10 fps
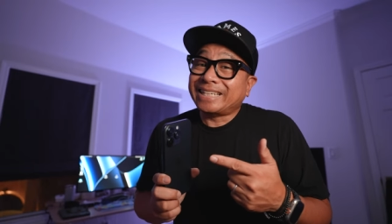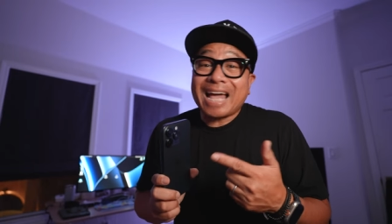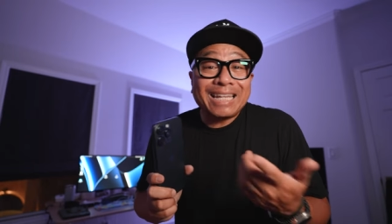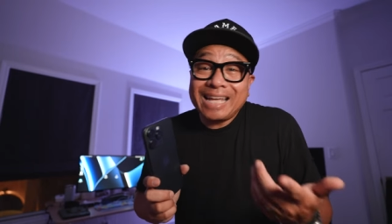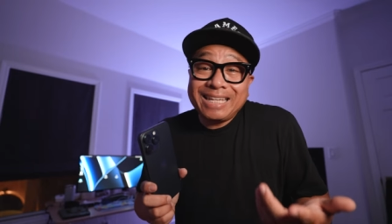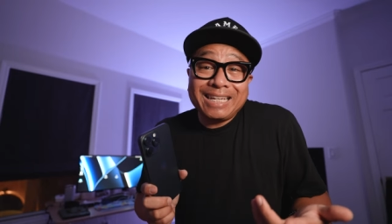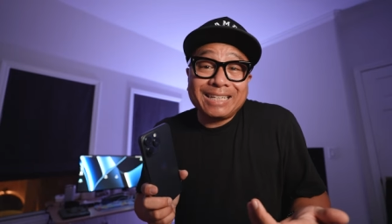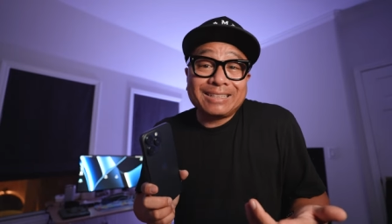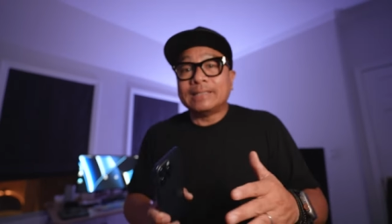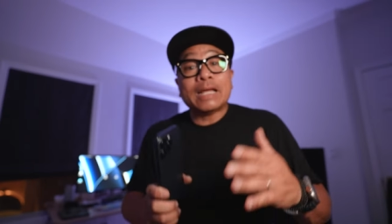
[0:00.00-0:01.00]
I like
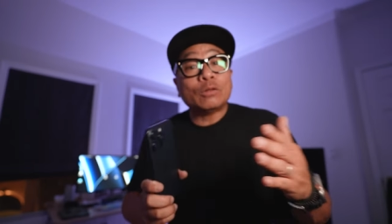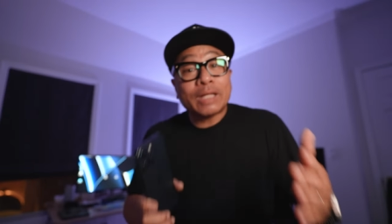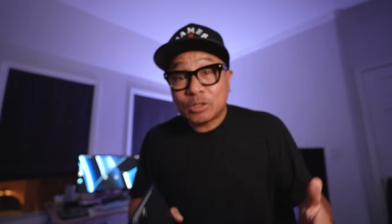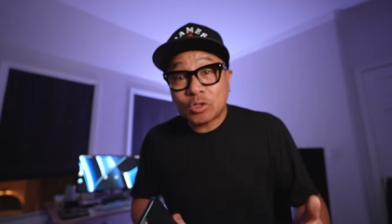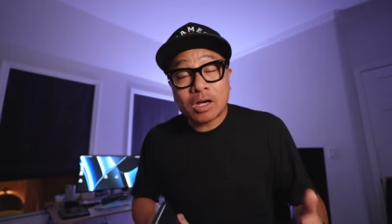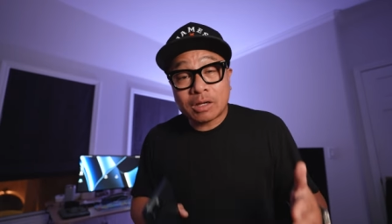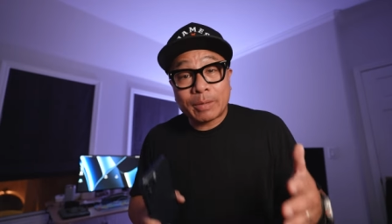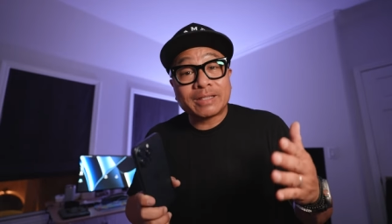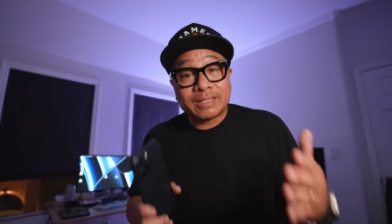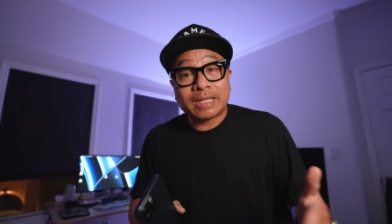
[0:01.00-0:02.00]
it. Now let's talk
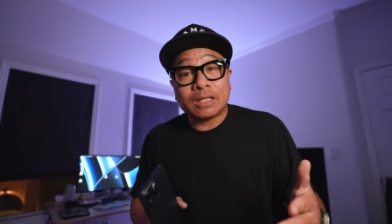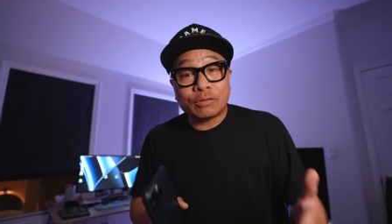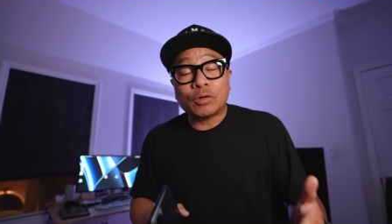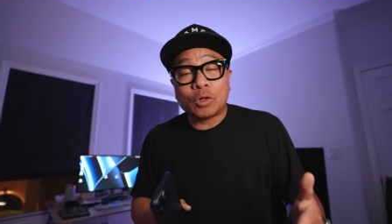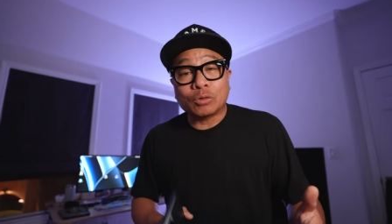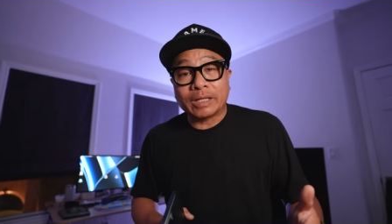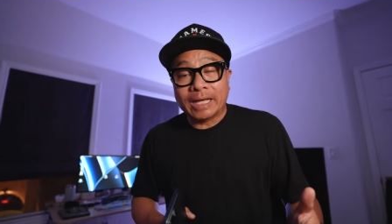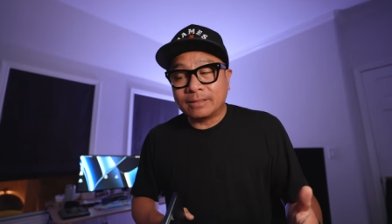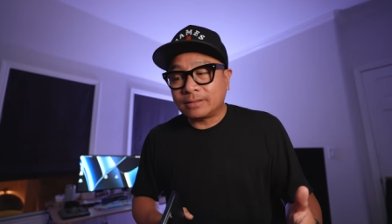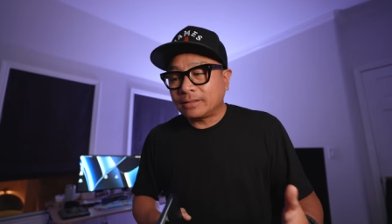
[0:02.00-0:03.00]
about the telephoto
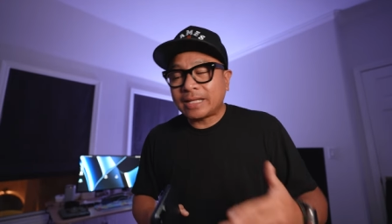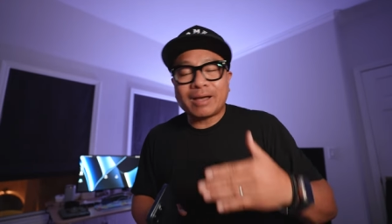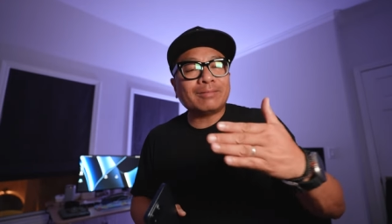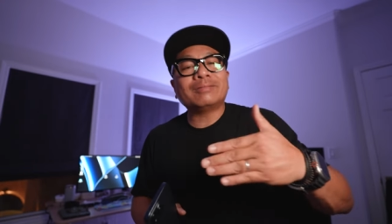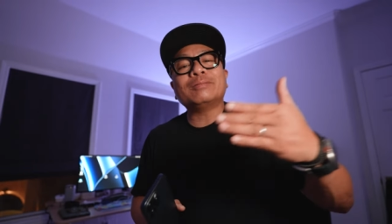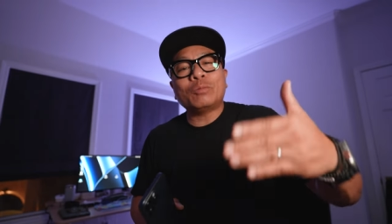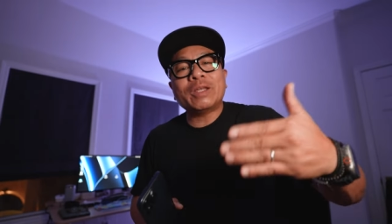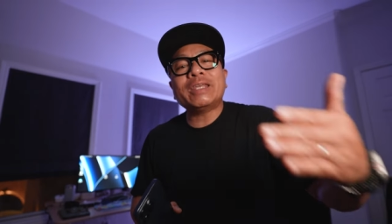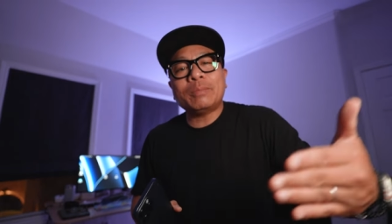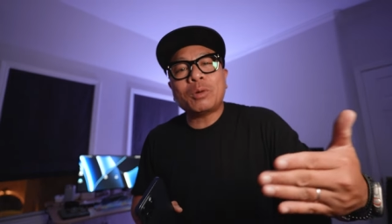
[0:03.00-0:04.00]
lens. Now, when
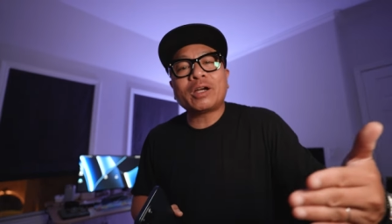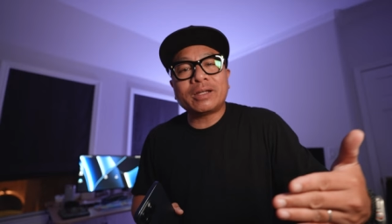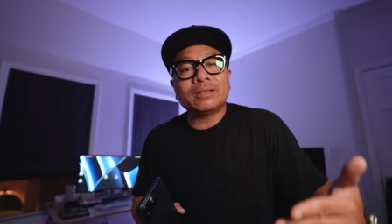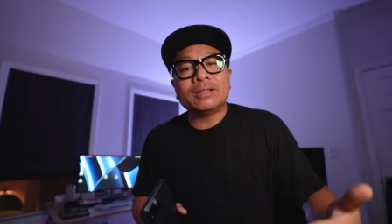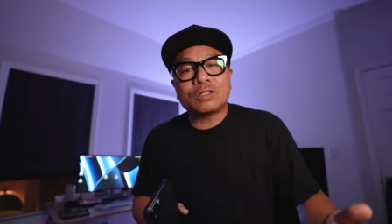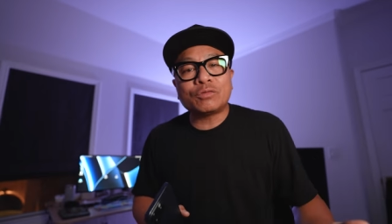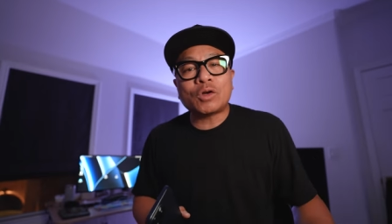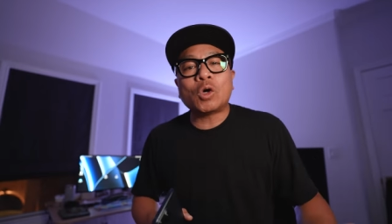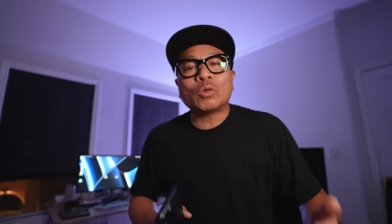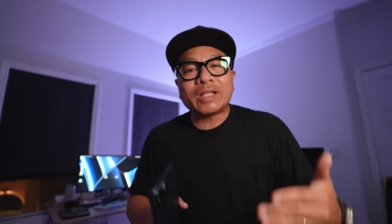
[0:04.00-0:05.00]
they marketed this
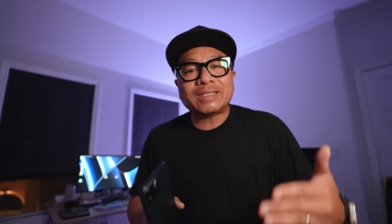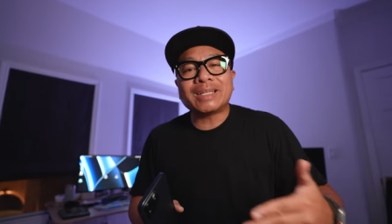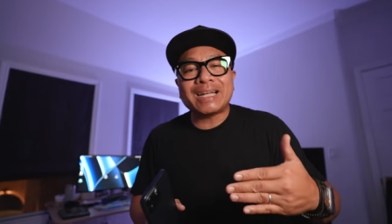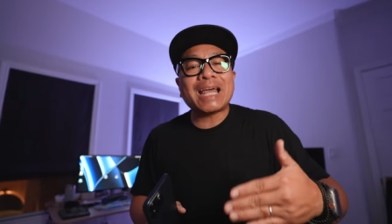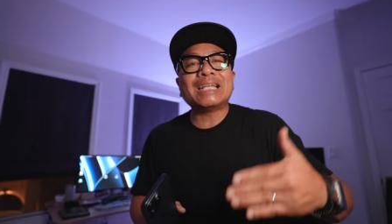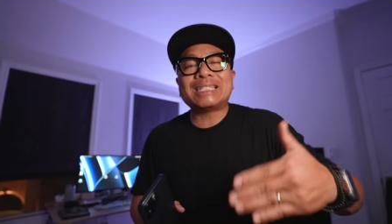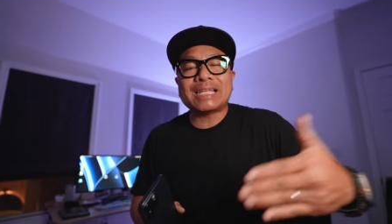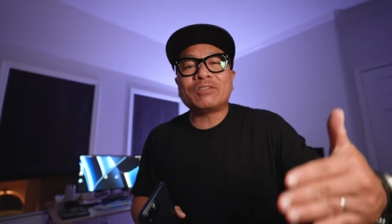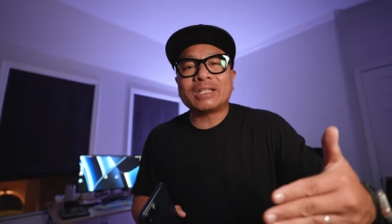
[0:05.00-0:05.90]
phone, they said it has seven